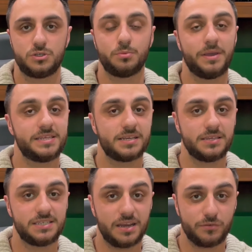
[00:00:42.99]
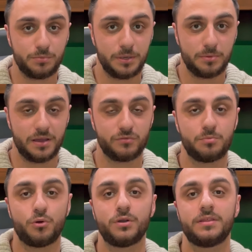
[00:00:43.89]
So basically, several people have
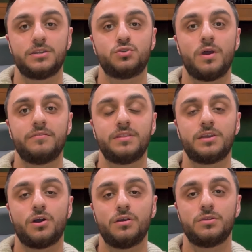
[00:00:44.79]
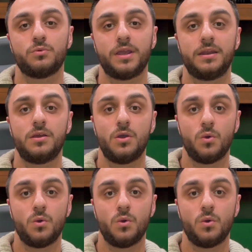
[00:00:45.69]
reported that driving the car in the rain,